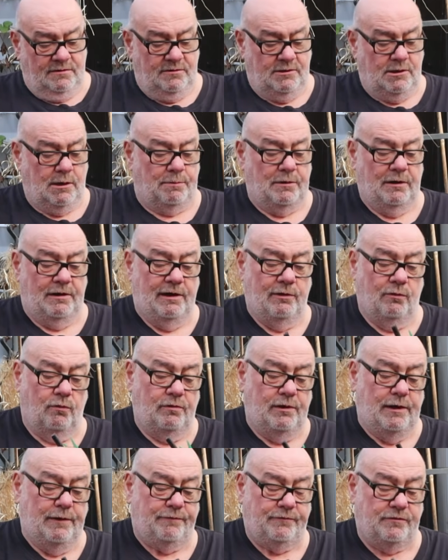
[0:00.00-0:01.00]
couple of little
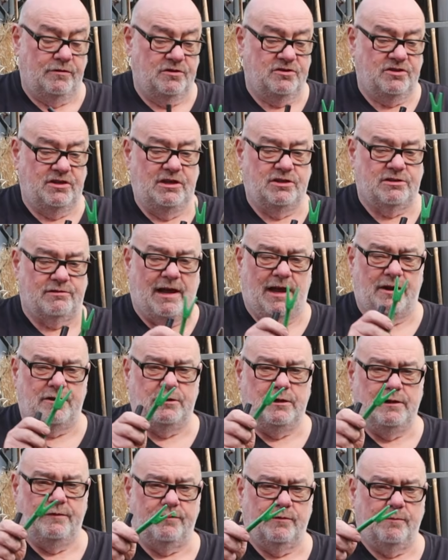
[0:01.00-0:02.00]
lifters. These are
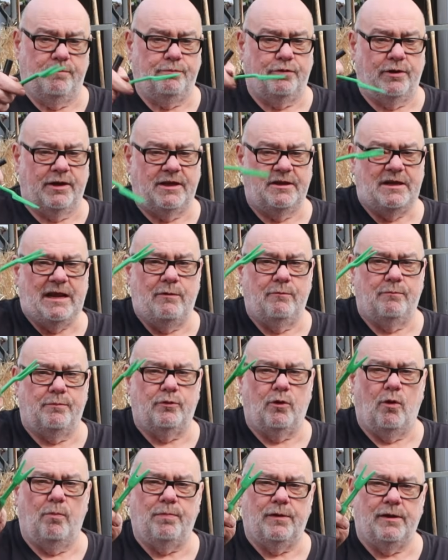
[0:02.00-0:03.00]
handy for pricking out
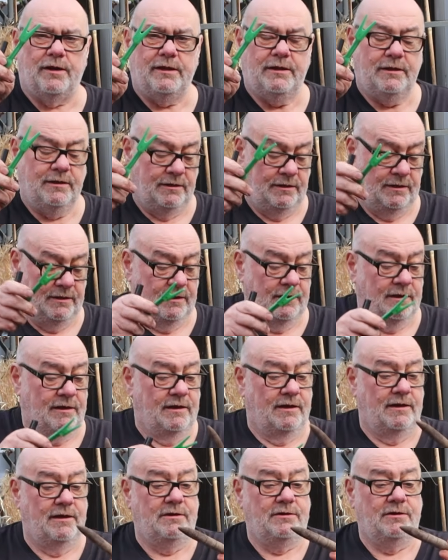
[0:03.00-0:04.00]
properly.
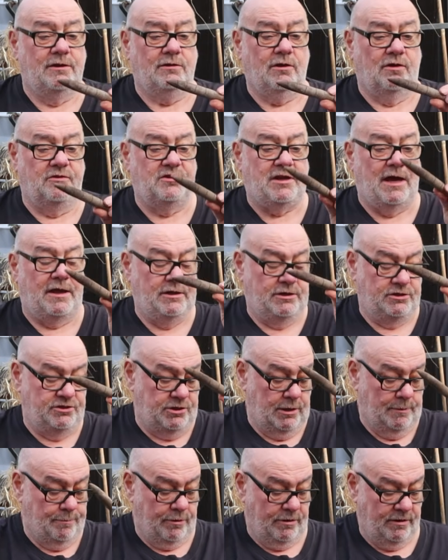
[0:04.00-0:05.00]
And I got Danny's
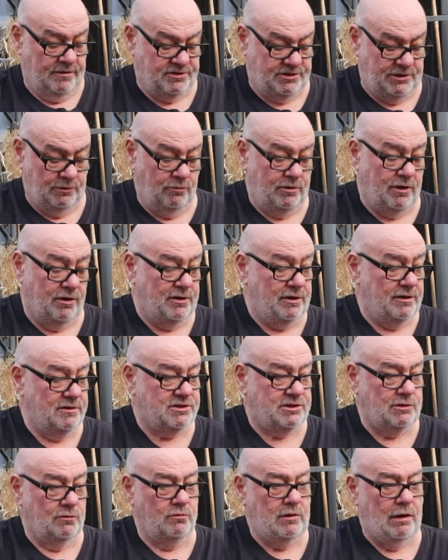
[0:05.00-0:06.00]
dibber. Still got it,
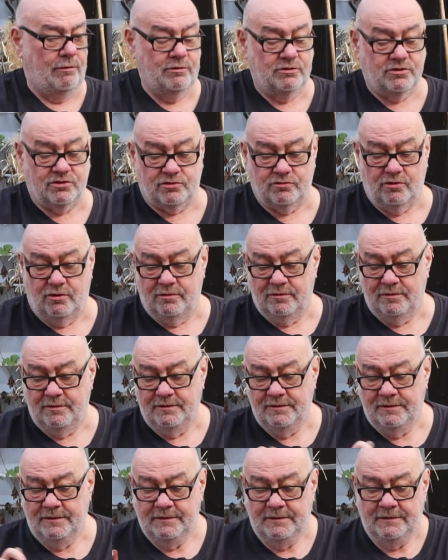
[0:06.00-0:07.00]
still going strong.
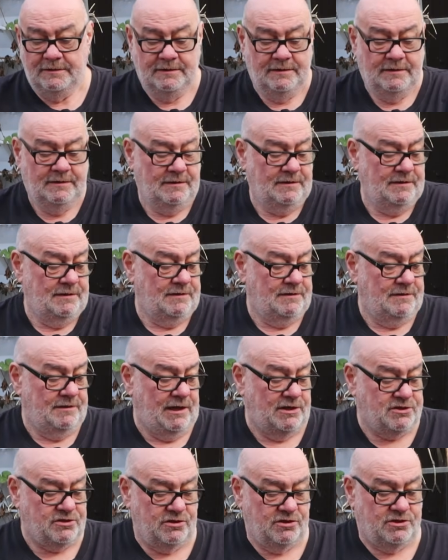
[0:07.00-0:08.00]
He
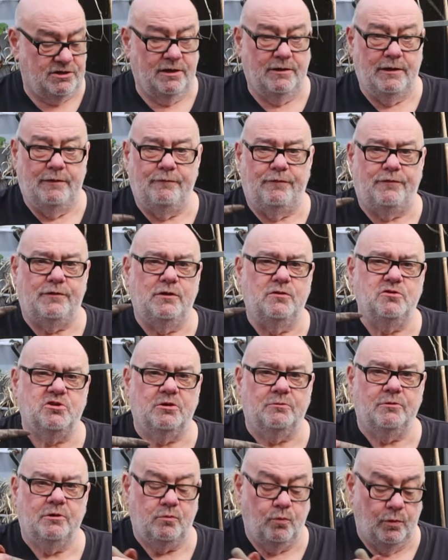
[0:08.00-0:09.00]
hasn't infused
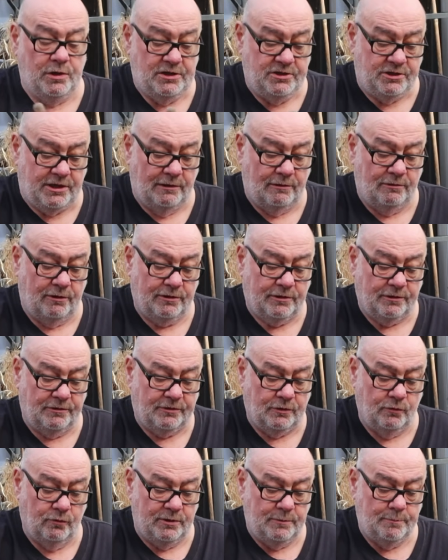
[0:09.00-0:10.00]
it with weed killer like he
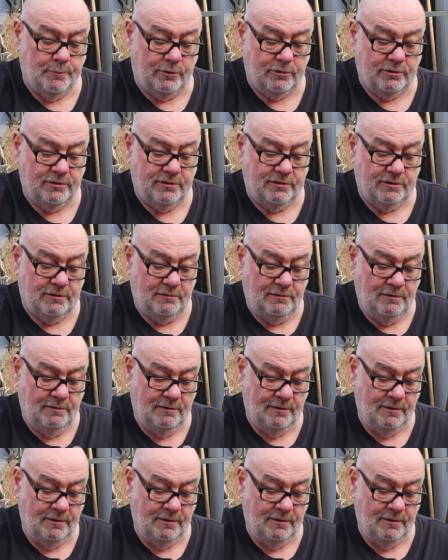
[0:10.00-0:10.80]
thought he might, you know.